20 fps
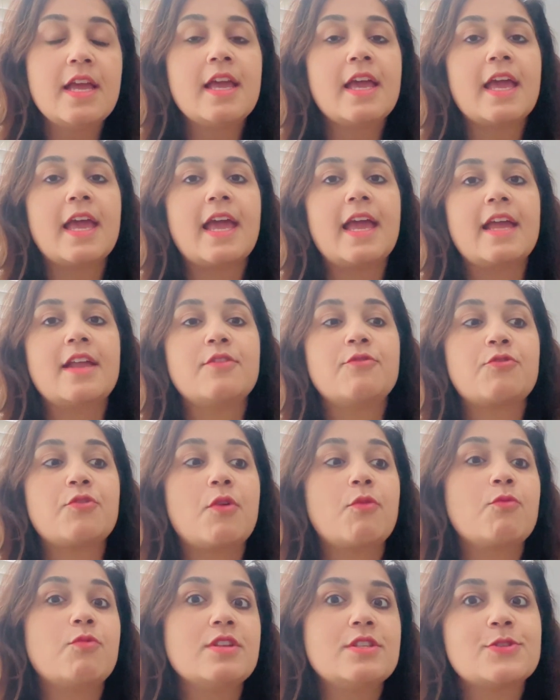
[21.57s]
and
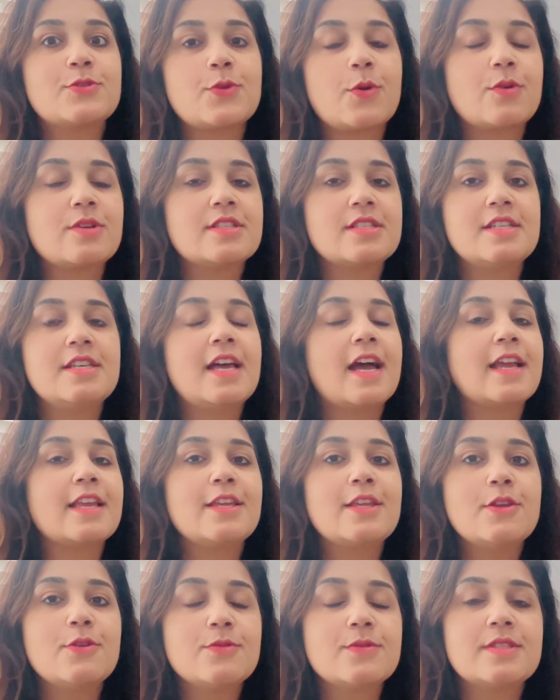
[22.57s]
from which source did I
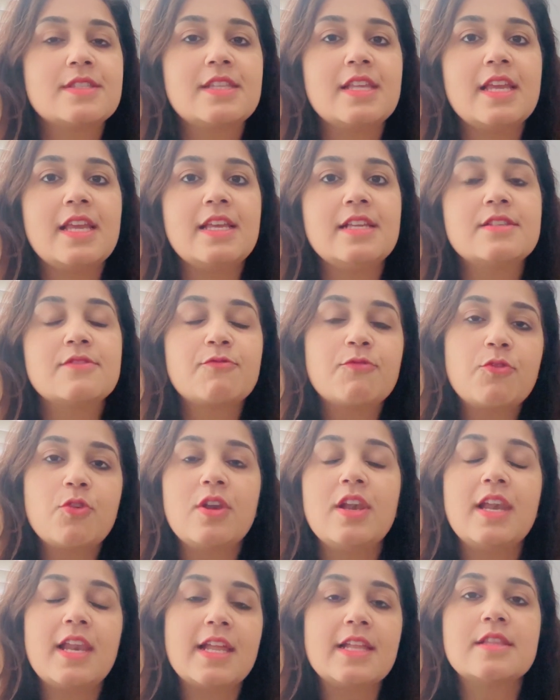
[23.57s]
use these
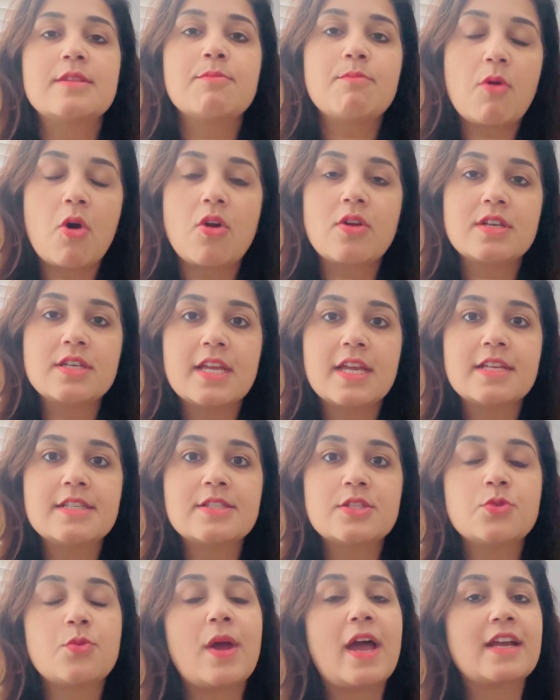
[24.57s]
full-length mock
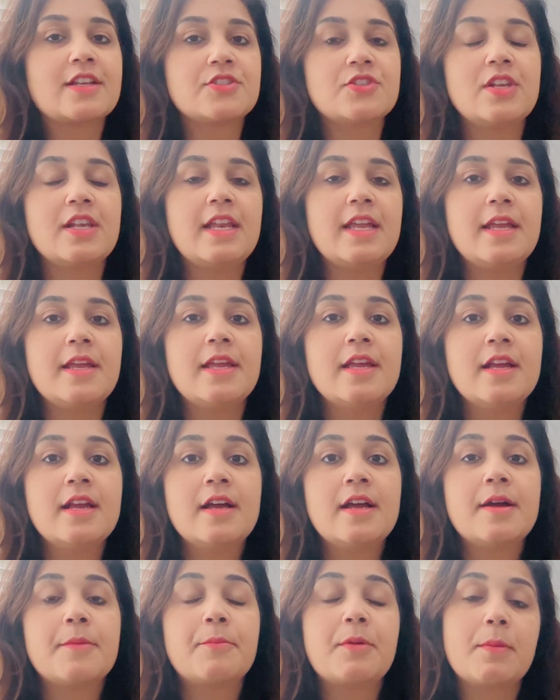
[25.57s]
tests to actually
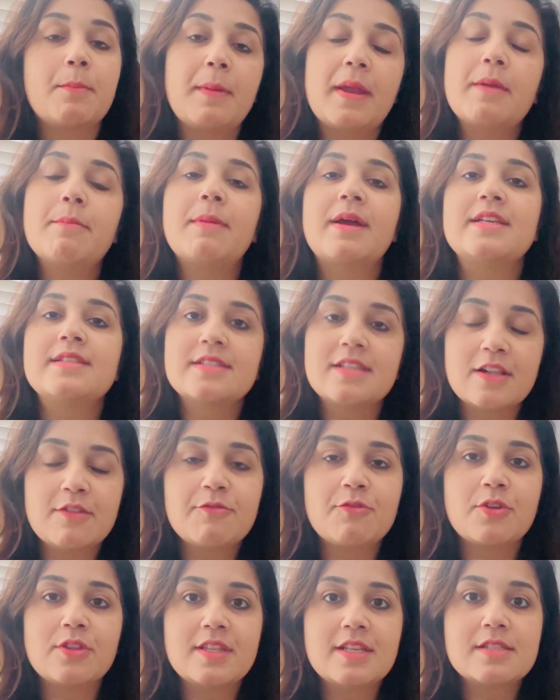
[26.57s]
prepare
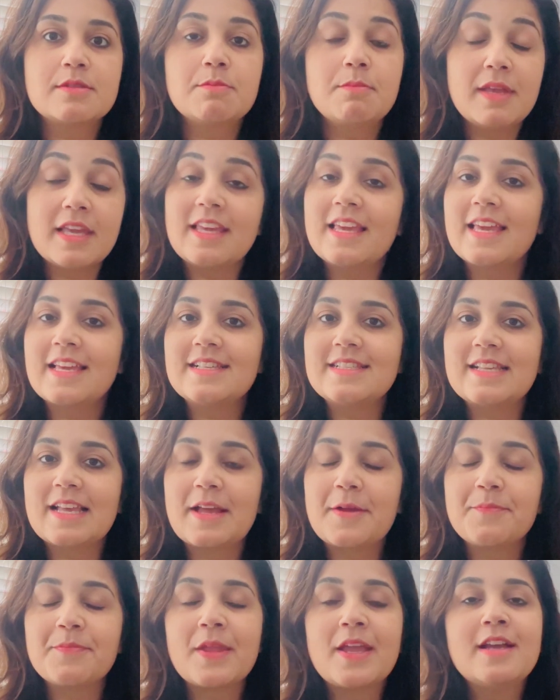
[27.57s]
myself for this big
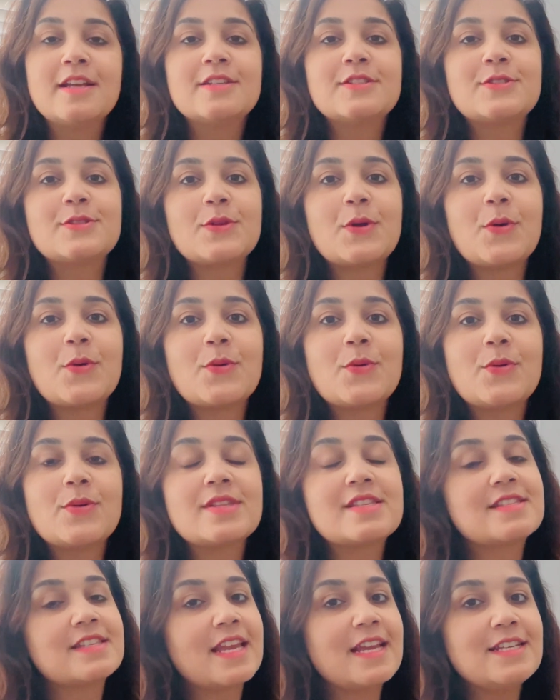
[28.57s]
exam. So
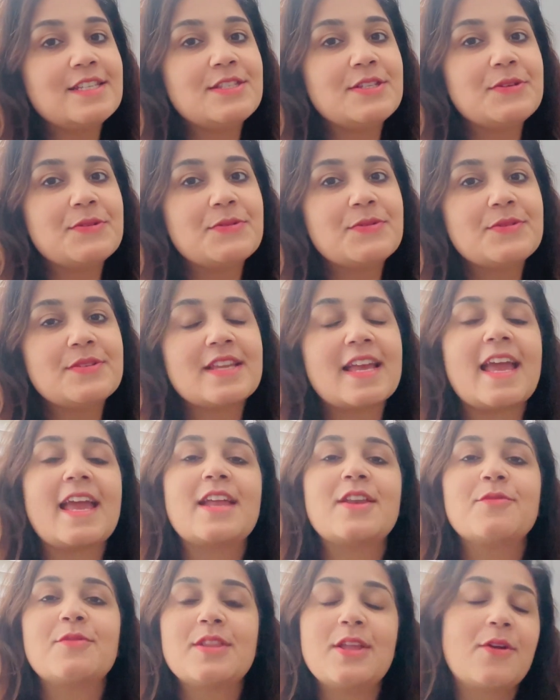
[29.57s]
stay tuned,
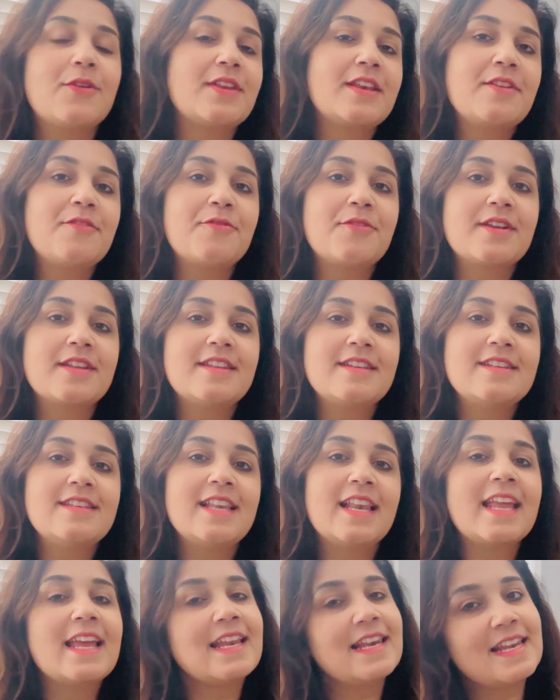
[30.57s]
and without any further
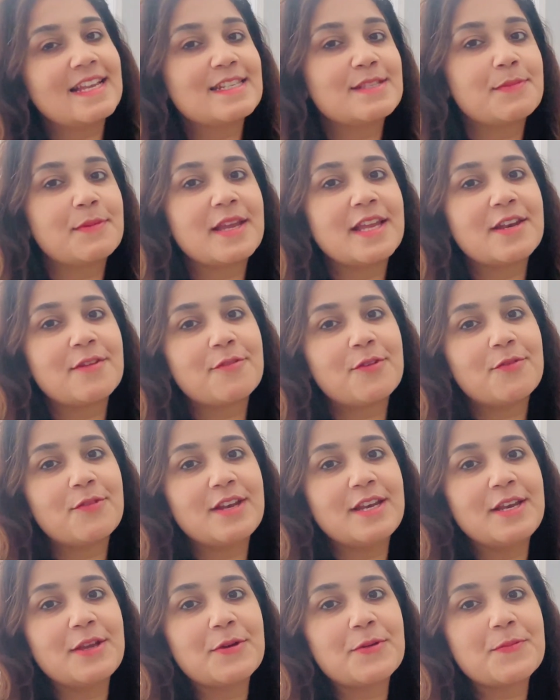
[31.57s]
delay, let's begin our
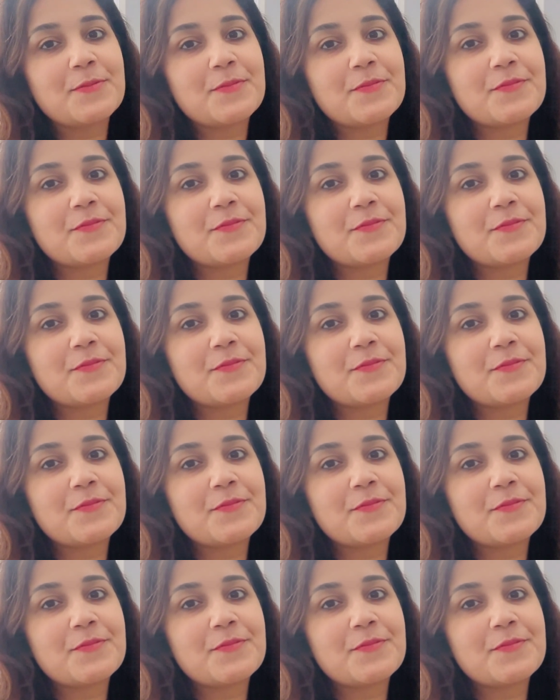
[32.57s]
video.